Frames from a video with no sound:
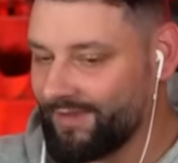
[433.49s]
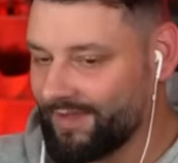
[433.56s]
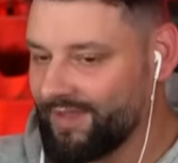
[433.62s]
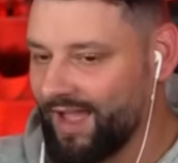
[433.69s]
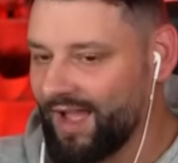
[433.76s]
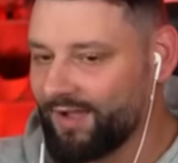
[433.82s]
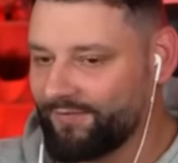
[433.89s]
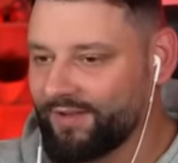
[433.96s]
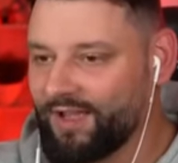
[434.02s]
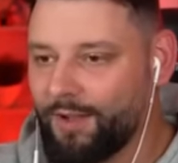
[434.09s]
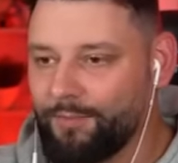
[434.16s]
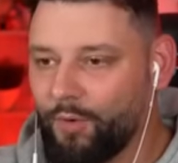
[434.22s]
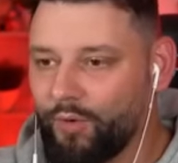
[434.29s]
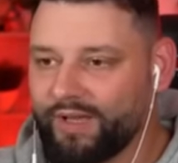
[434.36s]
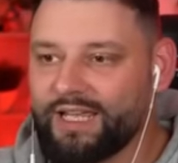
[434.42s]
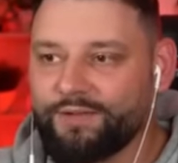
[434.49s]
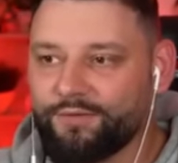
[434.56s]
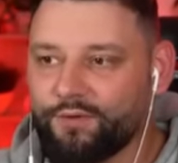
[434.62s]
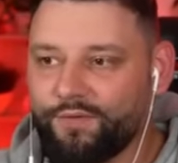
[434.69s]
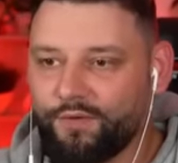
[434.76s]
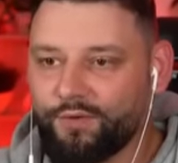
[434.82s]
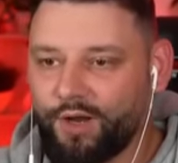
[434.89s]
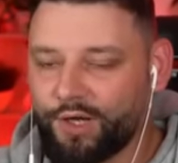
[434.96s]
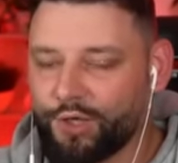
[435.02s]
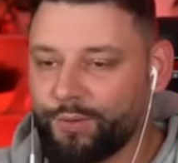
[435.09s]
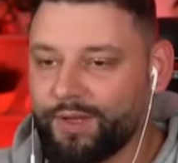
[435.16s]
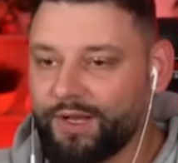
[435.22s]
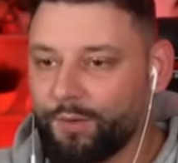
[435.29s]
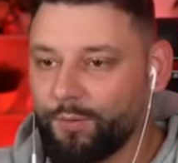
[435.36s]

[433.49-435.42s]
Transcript: Yeah, I think I'm more evil for not doing any